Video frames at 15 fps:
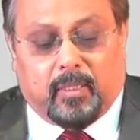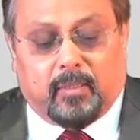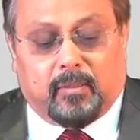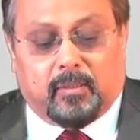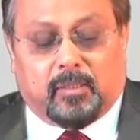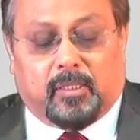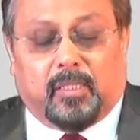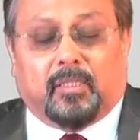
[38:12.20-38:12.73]

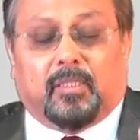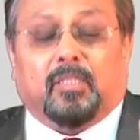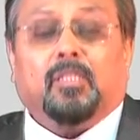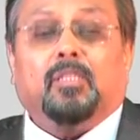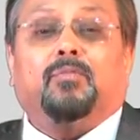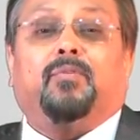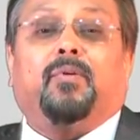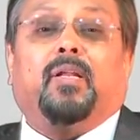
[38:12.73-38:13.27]
See, this
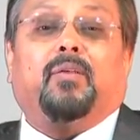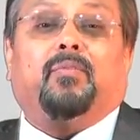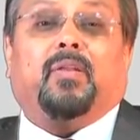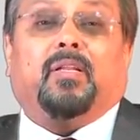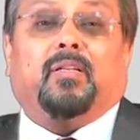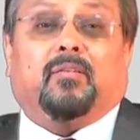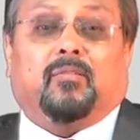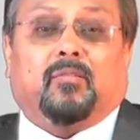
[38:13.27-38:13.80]
is very,
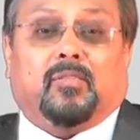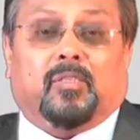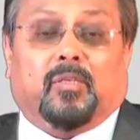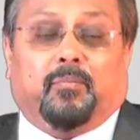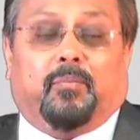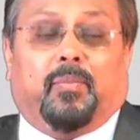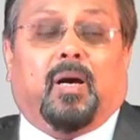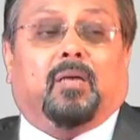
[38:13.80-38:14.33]
very interesting
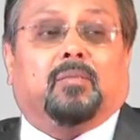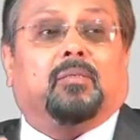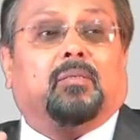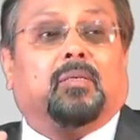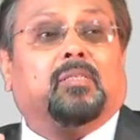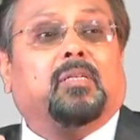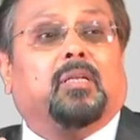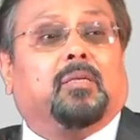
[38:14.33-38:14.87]
part,
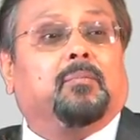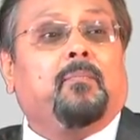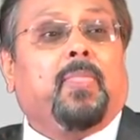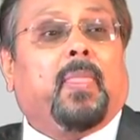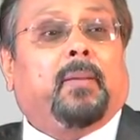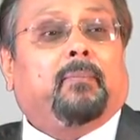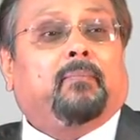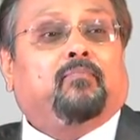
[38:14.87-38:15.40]
isn't it?
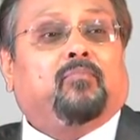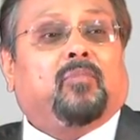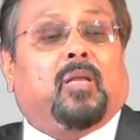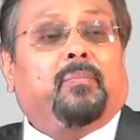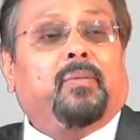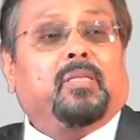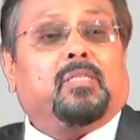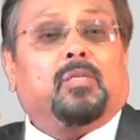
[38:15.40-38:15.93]

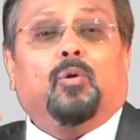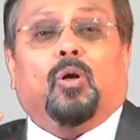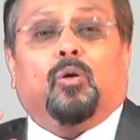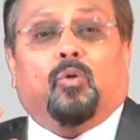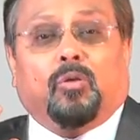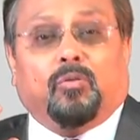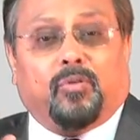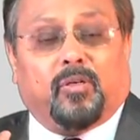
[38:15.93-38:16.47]
That means you are
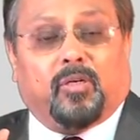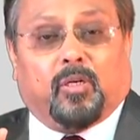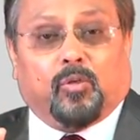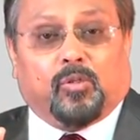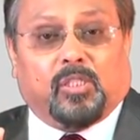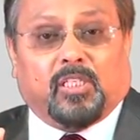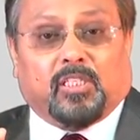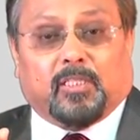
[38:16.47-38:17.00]
going for
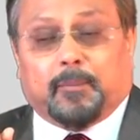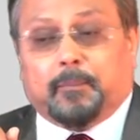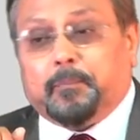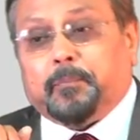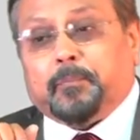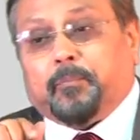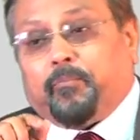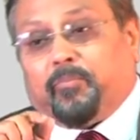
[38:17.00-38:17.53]
negotiation.
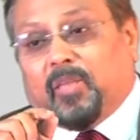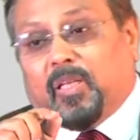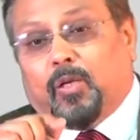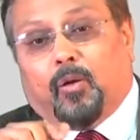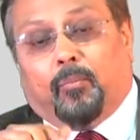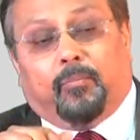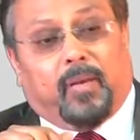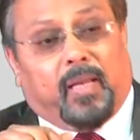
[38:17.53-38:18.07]

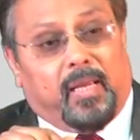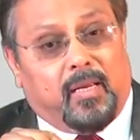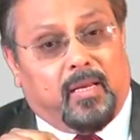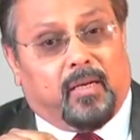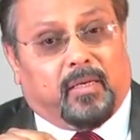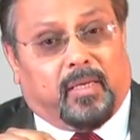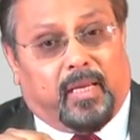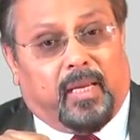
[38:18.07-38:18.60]
You are playing
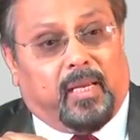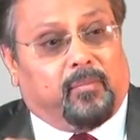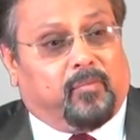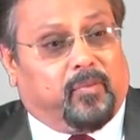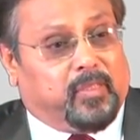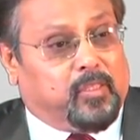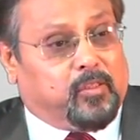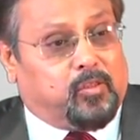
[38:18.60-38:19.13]
a game
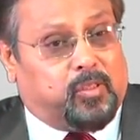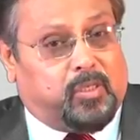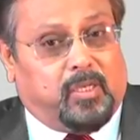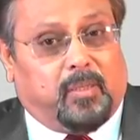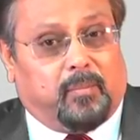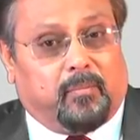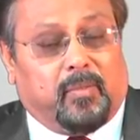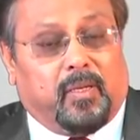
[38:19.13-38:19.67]
with a
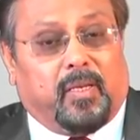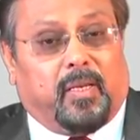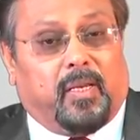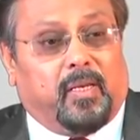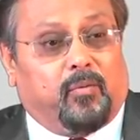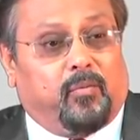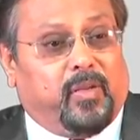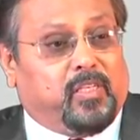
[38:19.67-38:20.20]
team
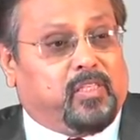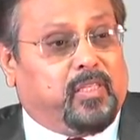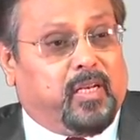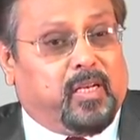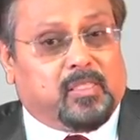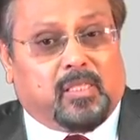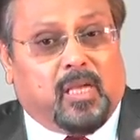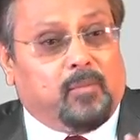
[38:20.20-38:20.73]
in which there
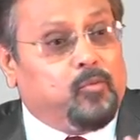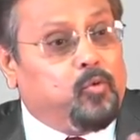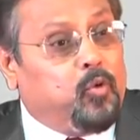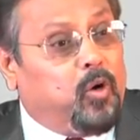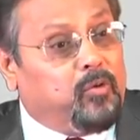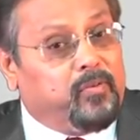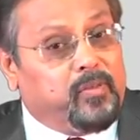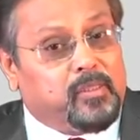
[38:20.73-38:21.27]
are some who
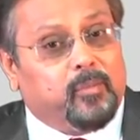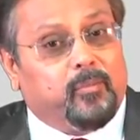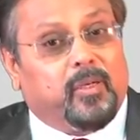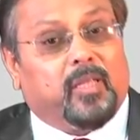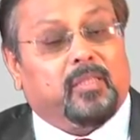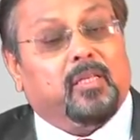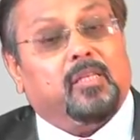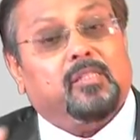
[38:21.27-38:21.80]
are visible
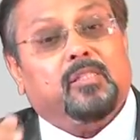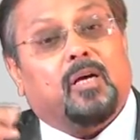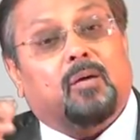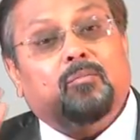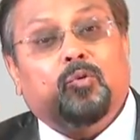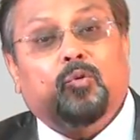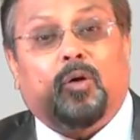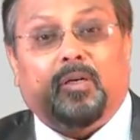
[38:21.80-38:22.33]
and there are
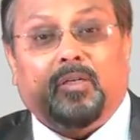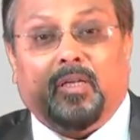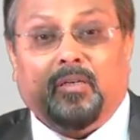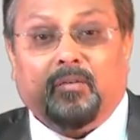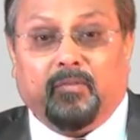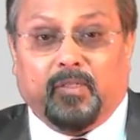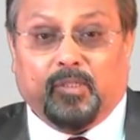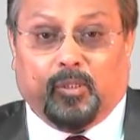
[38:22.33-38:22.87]
some who are
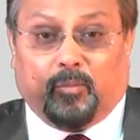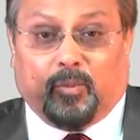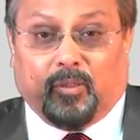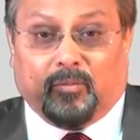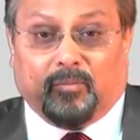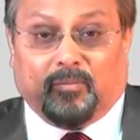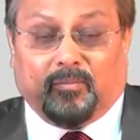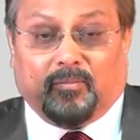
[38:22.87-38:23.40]

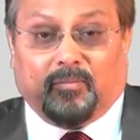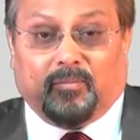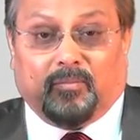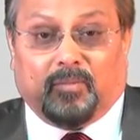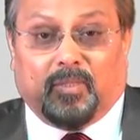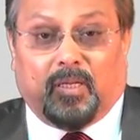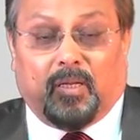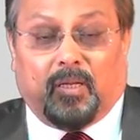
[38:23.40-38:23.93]
invisible.
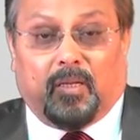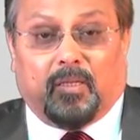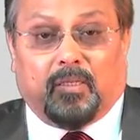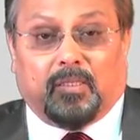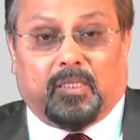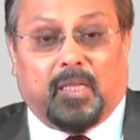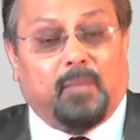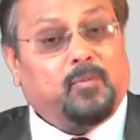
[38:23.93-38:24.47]

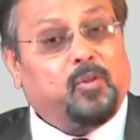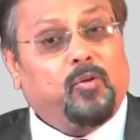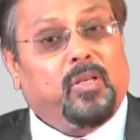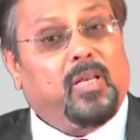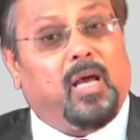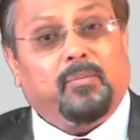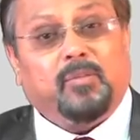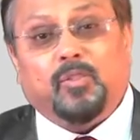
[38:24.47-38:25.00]
Same thing will
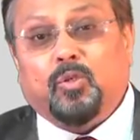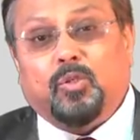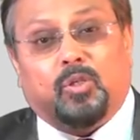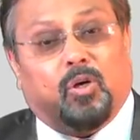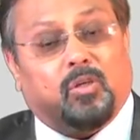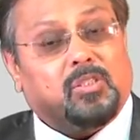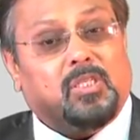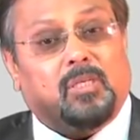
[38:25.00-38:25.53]
happen to
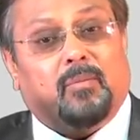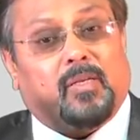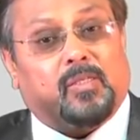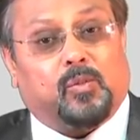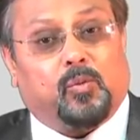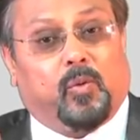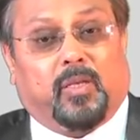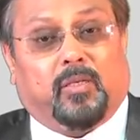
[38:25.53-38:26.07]
your team
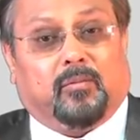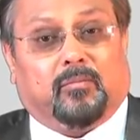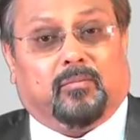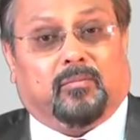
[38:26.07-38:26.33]
as well.